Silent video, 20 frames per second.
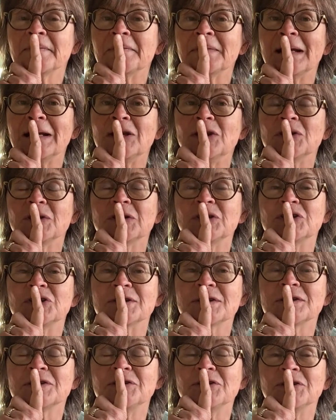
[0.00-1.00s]
And you could
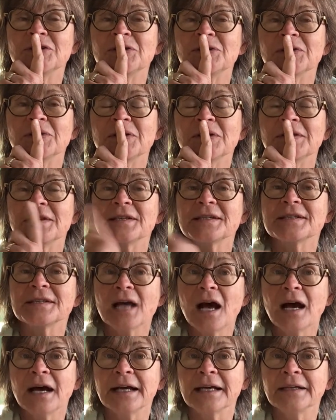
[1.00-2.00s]
just do the
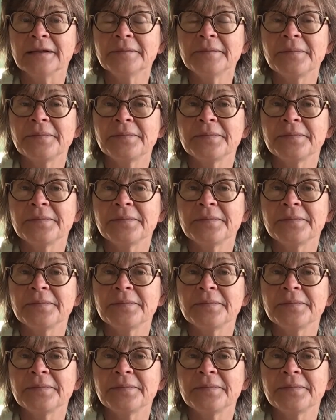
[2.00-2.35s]
sign.